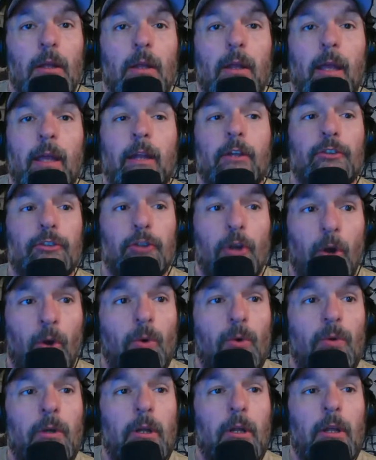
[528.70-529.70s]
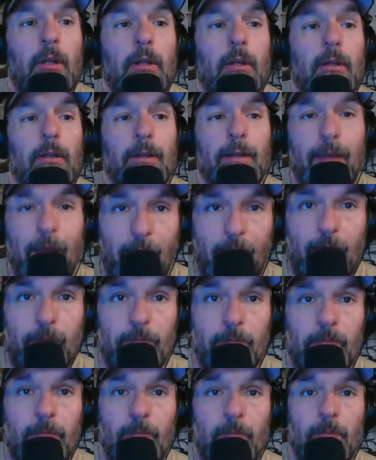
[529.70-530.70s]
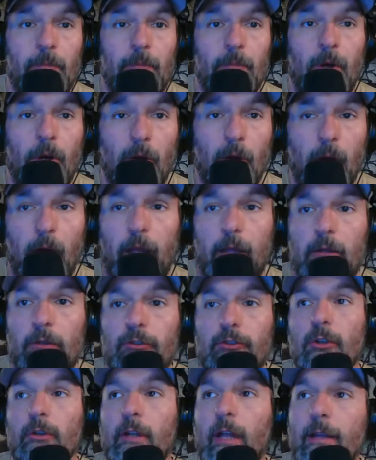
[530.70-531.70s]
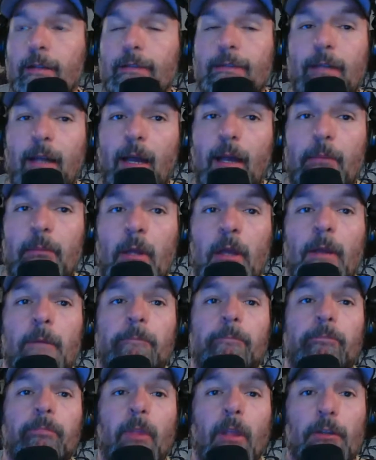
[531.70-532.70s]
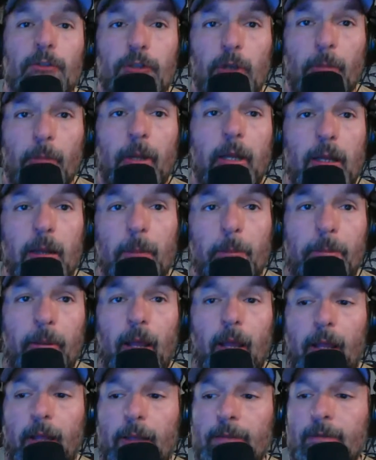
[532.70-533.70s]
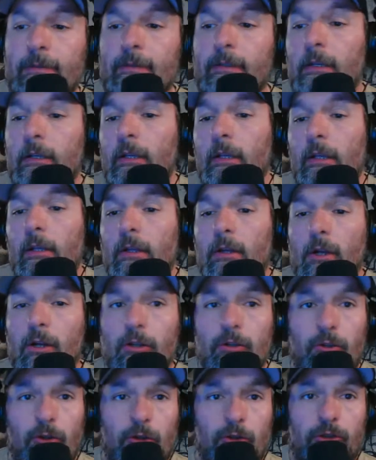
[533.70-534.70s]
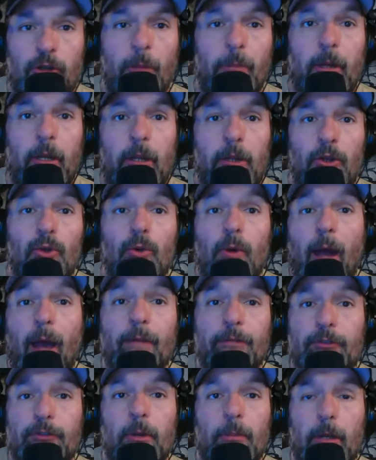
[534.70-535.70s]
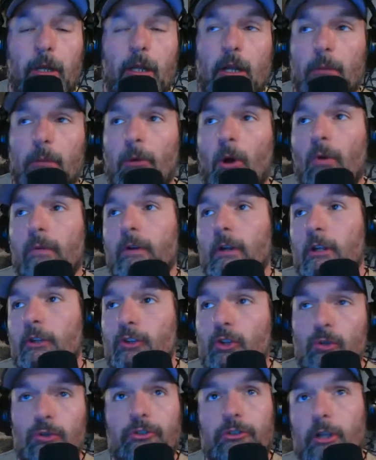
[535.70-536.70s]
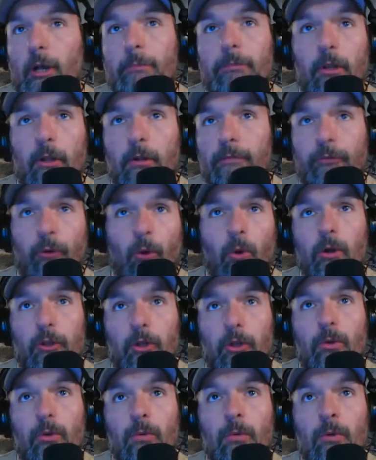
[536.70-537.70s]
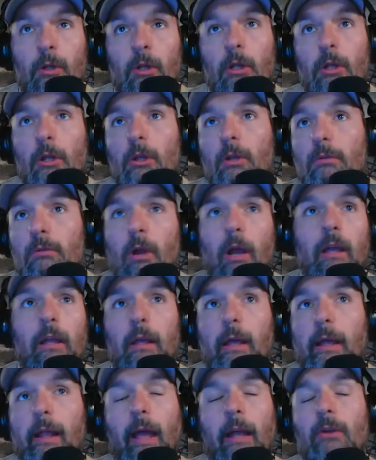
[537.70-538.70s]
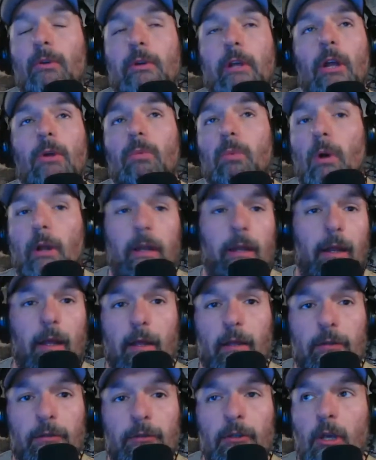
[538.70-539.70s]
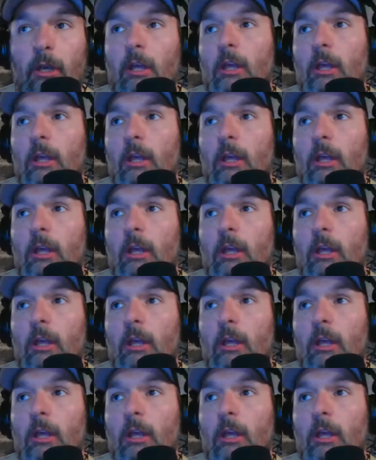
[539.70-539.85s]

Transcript: at his own game. All right? So next time somebody complains or you have somebody come over to do something for you, right? I don't care what it is.